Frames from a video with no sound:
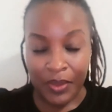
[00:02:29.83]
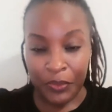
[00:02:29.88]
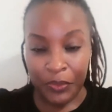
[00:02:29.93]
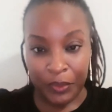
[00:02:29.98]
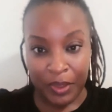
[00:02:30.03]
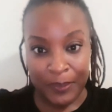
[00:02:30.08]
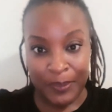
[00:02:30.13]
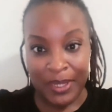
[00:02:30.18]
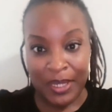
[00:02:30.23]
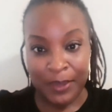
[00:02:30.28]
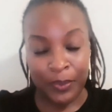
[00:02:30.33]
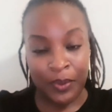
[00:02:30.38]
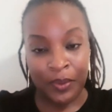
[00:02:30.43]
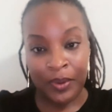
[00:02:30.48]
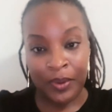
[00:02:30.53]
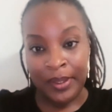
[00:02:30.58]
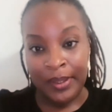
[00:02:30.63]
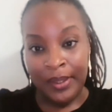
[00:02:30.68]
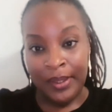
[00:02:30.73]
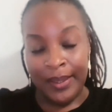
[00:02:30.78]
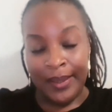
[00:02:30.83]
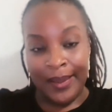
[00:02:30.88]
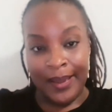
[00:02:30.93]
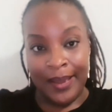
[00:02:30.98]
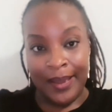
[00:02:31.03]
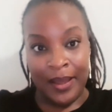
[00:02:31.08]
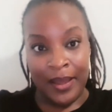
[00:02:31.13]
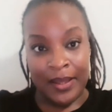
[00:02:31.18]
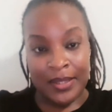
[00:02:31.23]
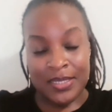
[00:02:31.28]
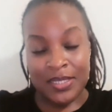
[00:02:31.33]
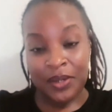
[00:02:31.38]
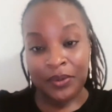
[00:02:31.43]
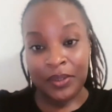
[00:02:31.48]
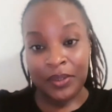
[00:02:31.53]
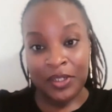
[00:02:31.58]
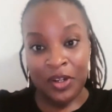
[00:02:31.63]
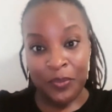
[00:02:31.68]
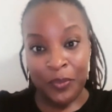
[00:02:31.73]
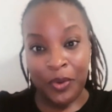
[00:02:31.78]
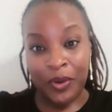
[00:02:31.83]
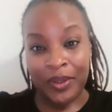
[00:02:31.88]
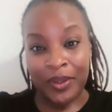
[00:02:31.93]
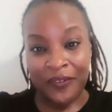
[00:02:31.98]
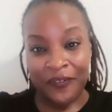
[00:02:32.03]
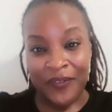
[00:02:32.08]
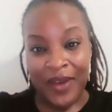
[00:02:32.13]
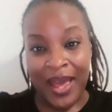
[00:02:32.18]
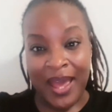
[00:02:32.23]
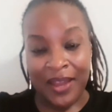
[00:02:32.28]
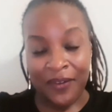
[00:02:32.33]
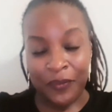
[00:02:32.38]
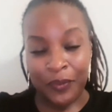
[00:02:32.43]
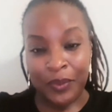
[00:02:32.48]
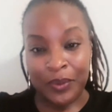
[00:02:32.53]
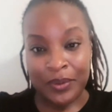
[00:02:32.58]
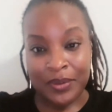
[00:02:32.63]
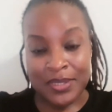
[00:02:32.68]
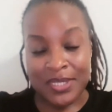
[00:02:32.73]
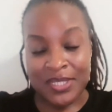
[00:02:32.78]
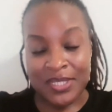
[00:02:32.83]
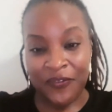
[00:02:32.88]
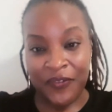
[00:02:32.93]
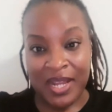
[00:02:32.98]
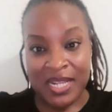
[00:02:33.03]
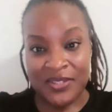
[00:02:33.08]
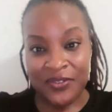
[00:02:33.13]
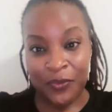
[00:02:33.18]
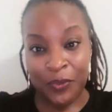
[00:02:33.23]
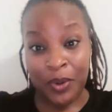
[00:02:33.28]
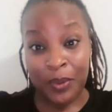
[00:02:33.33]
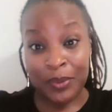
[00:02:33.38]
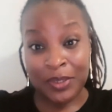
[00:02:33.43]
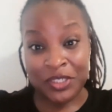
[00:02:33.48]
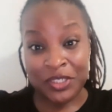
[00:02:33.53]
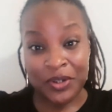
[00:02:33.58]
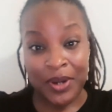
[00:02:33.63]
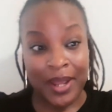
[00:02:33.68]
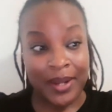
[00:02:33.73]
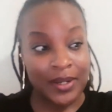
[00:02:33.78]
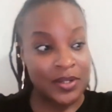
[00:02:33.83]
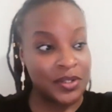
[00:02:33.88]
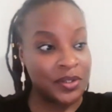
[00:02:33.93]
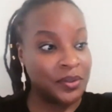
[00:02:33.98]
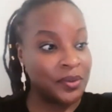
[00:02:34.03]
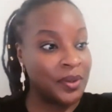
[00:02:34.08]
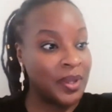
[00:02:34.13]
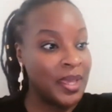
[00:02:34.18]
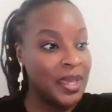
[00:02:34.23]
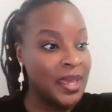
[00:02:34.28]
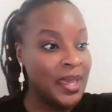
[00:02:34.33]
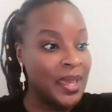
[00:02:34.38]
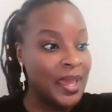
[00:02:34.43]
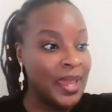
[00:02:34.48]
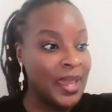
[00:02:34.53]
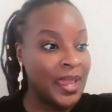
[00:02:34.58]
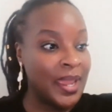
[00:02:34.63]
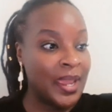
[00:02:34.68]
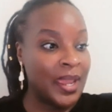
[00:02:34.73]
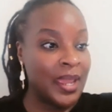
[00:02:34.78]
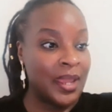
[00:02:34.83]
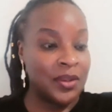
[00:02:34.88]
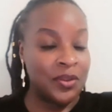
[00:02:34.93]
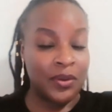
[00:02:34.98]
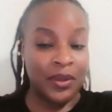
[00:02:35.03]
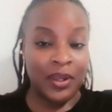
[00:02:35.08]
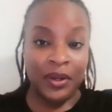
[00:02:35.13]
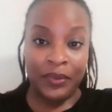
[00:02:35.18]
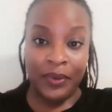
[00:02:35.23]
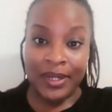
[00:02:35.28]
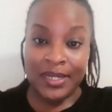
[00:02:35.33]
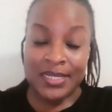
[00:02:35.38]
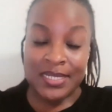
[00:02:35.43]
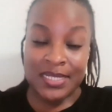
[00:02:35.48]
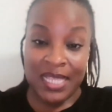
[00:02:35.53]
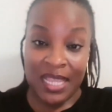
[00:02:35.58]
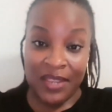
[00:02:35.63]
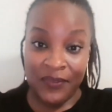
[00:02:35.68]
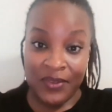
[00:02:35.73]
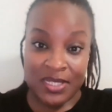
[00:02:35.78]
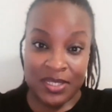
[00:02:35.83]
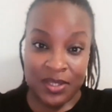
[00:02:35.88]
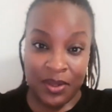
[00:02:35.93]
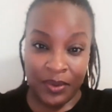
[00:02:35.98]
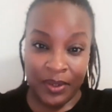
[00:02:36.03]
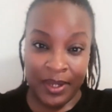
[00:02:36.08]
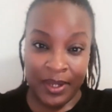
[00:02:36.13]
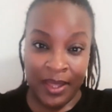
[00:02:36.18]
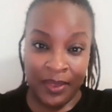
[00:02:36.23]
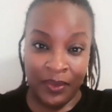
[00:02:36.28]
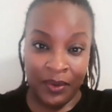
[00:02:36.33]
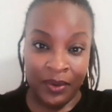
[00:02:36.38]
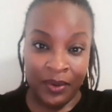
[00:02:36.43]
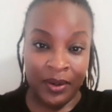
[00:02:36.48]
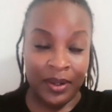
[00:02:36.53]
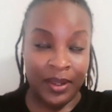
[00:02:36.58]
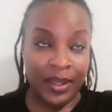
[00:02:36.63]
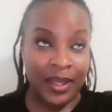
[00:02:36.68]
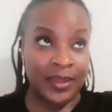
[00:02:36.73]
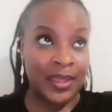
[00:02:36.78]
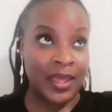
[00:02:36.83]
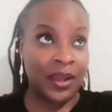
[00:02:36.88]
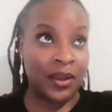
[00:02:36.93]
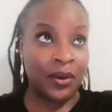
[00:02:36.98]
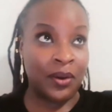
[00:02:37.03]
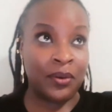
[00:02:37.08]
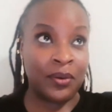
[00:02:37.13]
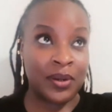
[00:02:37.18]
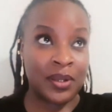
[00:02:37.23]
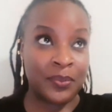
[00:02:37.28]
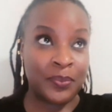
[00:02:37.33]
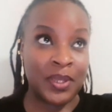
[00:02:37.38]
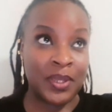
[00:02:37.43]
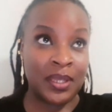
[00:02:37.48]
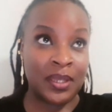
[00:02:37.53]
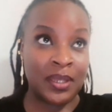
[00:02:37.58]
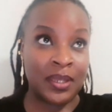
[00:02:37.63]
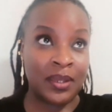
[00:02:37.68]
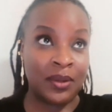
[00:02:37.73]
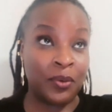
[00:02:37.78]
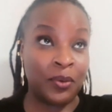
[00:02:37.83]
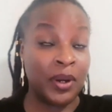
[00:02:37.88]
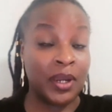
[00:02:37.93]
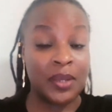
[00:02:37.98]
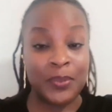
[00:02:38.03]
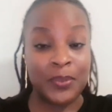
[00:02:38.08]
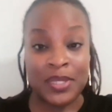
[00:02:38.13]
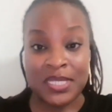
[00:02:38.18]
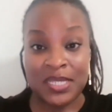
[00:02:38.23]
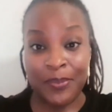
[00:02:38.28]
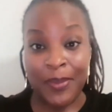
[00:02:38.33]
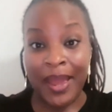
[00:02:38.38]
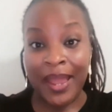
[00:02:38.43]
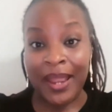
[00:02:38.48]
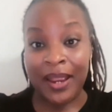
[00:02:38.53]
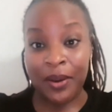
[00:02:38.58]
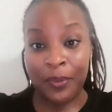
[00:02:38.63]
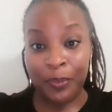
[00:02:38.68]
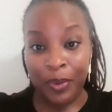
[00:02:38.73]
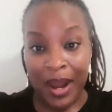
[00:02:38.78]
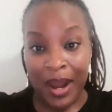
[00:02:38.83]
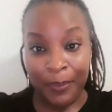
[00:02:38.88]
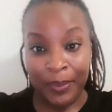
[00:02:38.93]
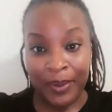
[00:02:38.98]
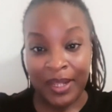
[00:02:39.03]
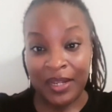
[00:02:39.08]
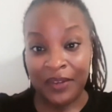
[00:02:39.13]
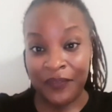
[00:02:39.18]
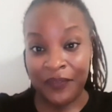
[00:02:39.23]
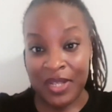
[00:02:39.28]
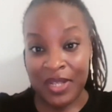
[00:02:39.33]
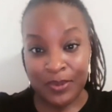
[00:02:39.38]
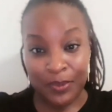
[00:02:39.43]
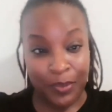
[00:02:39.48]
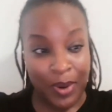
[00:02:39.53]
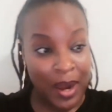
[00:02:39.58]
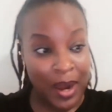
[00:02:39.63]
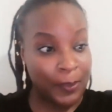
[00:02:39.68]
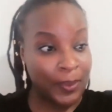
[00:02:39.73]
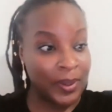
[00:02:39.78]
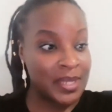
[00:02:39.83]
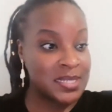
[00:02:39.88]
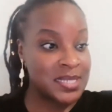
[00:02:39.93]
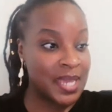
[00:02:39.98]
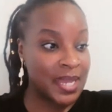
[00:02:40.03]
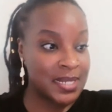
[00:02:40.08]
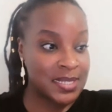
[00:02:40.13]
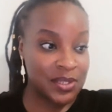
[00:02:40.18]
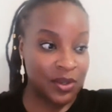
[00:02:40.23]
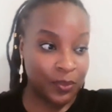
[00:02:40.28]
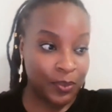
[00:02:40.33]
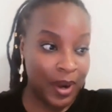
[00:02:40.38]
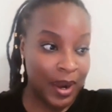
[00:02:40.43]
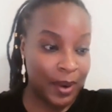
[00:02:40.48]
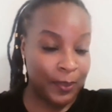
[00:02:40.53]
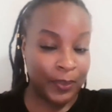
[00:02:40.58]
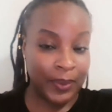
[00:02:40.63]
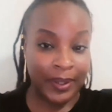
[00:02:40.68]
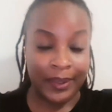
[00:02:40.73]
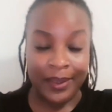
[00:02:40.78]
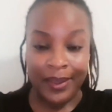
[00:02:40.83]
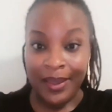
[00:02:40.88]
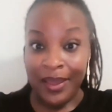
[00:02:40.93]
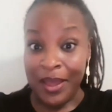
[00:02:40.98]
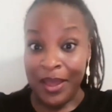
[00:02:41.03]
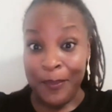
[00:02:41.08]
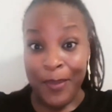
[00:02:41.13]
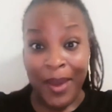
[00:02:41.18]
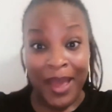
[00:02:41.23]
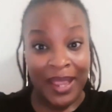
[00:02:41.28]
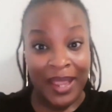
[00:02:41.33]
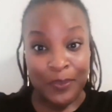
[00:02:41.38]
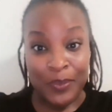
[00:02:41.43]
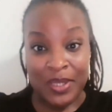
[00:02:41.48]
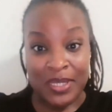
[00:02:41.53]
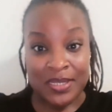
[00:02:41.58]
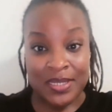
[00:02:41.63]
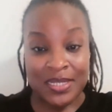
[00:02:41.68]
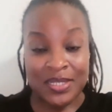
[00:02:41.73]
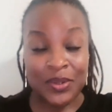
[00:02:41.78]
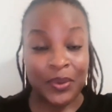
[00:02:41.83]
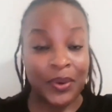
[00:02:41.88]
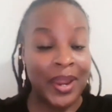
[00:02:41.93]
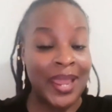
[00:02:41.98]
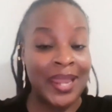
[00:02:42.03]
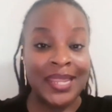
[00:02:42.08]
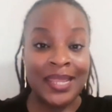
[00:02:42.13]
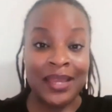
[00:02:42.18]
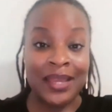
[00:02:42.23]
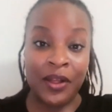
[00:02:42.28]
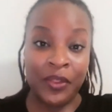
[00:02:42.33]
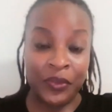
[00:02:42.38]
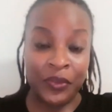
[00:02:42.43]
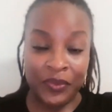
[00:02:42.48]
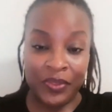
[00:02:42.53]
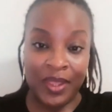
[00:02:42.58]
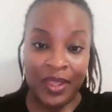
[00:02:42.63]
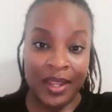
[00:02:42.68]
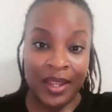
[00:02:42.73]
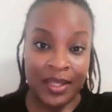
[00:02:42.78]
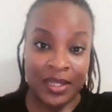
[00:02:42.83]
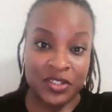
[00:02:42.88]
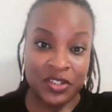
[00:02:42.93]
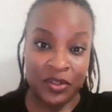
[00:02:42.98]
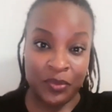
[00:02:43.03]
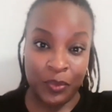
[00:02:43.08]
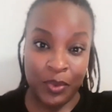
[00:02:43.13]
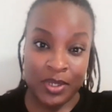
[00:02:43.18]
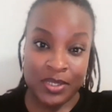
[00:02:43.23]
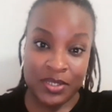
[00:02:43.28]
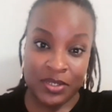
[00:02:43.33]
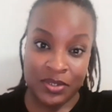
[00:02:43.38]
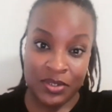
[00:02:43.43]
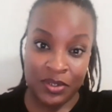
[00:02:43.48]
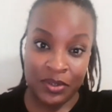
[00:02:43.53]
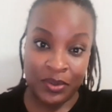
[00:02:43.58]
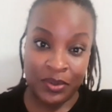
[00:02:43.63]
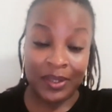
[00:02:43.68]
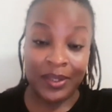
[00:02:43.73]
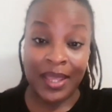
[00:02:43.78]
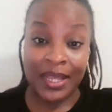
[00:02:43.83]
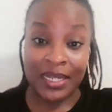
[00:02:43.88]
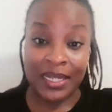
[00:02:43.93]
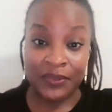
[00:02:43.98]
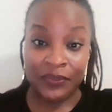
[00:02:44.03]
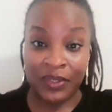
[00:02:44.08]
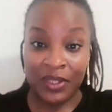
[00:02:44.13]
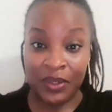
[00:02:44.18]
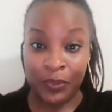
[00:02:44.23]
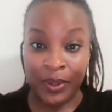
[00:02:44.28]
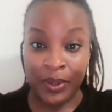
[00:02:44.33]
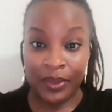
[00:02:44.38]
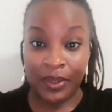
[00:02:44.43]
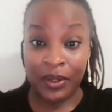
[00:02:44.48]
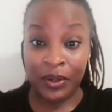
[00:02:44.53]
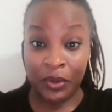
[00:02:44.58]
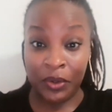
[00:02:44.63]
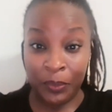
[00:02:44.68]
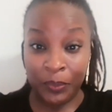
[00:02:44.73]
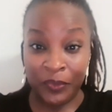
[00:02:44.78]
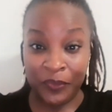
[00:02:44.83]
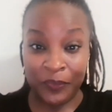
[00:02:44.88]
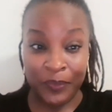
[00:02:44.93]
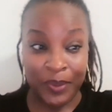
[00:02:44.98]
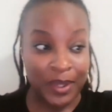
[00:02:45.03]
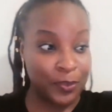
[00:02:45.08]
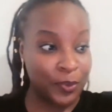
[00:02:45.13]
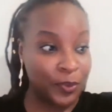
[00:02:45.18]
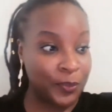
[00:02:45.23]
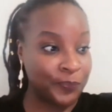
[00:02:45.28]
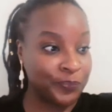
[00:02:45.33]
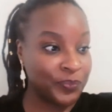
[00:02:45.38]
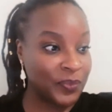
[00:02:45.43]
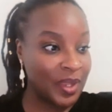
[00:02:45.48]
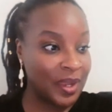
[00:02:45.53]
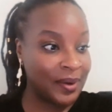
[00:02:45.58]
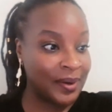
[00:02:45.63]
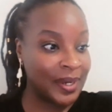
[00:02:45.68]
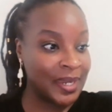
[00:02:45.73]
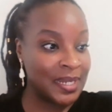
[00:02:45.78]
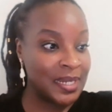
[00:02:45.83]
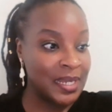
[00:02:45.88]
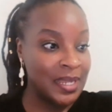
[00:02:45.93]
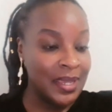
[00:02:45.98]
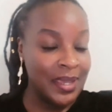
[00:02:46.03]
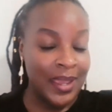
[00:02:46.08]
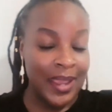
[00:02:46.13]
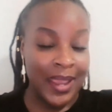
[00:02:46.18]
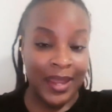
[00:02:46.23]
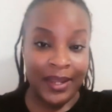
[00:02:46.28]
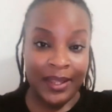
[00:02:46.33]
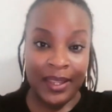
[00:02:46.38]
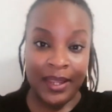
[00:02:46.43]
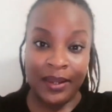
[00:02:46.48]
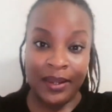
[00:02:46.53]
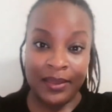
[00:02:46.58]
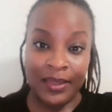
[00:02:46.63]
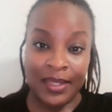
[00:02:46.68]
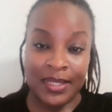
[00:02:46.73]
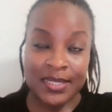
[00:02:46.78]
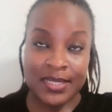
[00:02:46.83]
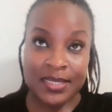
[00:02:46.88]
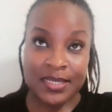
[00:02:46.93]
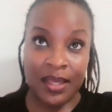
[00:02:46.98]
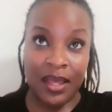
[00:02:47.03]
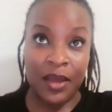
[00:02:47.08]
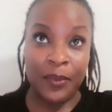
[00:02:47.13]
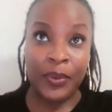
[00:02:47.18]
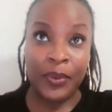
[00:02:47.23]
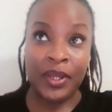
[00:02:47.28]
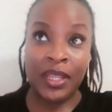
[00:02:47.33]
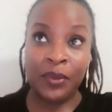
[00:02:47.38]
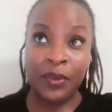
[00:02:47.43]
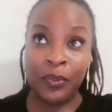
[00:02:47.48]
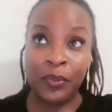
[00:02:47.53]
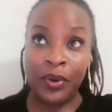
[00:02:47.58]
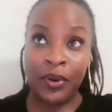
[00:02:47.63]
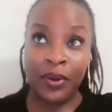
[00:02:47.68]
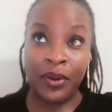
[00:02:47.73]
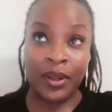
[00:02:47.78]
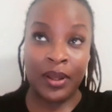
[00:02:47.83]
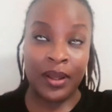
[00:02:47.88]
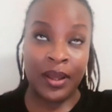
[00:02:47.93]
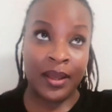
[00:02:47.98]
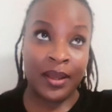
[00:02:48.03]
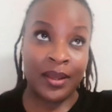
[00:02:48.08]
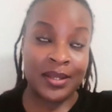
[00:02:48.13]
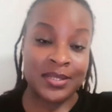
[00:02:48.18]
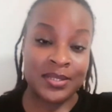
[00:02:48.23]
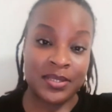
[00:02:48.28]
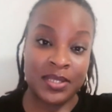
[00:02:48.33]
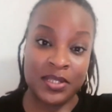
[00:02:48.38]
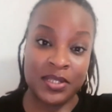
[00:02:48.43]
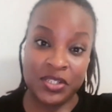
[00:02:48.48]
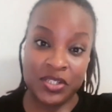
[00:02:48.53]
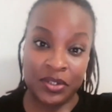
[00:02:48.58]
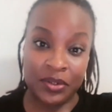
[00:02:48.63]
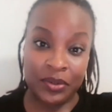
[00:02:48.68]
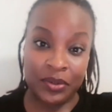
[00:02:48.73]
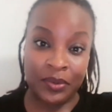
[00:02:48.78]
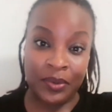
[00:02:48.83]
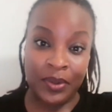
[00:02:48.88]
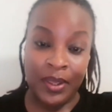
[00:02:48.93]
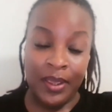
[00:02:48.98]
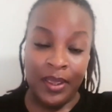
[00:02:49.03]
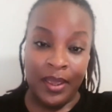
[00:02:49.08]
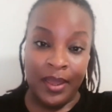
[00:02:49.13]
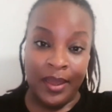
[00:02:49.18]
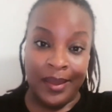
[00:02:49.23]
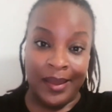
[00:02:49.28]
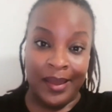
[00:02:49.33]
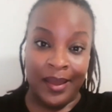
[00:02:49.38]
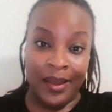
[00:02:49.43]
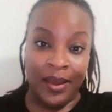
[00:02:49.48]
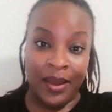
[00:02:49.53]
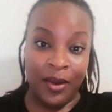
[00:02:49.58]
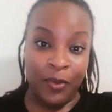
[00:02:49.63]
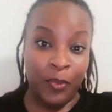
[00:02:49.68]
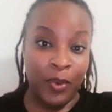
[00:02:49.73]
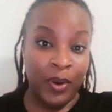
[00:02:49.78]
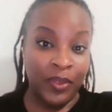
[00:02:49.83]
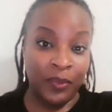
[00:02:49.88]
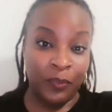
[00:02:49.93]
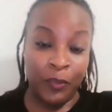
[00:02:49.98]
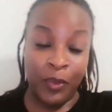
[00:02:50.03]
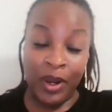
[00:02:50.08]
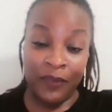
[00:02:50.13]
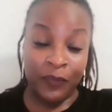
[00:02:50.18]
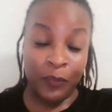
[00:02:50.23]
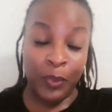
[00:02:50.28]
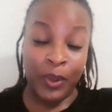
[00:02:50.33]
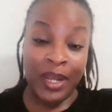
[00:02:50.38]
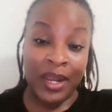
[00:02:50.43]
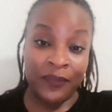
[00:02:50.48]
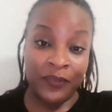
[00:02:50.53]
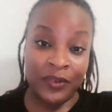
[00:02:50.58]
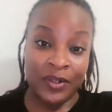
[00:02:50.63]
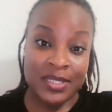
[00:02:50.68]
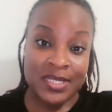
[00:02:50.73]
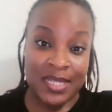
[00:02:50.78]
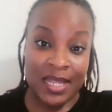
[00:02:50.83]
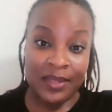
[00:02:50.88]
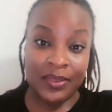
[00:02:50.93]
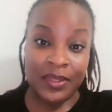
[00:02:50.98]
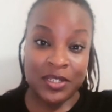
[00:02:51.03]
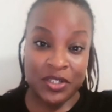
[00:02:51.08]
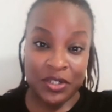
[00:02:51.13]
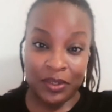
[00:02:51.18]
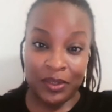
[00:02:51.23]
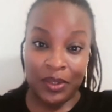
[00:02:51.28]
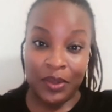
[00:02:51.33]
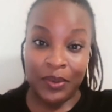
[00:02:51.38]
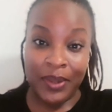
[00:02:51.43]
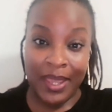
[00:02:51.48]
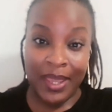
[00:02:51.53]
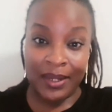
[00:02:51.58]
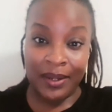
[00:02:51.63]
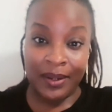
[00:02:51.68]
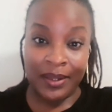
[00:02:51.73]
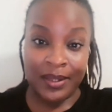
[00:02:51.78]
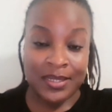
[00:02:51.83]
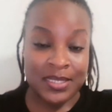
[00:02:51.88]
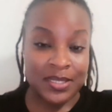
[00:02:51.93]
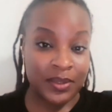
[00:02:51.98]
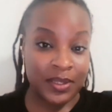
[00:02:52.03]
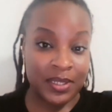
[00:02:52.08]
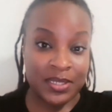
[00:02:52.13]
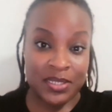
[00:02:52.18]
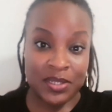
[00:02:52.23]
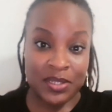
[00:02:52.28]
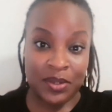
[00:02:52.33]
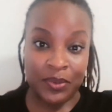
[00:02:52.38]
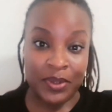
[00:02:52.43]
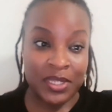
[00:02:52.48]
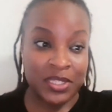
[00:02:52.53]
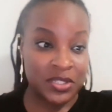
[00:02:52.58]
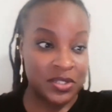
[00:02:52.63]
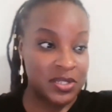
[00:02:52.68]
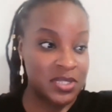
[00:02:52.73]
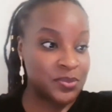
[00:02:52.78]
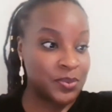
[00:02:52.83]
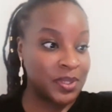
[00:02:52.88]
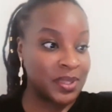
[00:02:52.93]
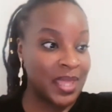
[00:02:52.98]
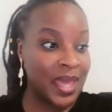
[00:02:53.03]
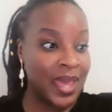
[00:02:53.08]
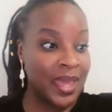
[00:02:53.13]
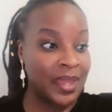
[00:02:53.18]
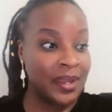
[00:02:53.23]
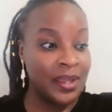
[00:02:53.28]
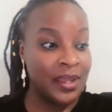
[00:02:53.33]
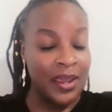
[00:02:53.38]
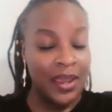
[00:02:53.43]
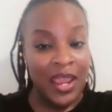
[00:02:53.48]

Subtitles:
three people, certainly no more than five, will suffice for what we're trying to do. And you can create a savings goal together, and that goal could be to buy a property, an investment property, a tax sale property, buy a business, or any other thing that you'd want to do collectively with a group of people. All right. And again, this company will assist you wherever, whatever state that you're located in. So there's no issues with that.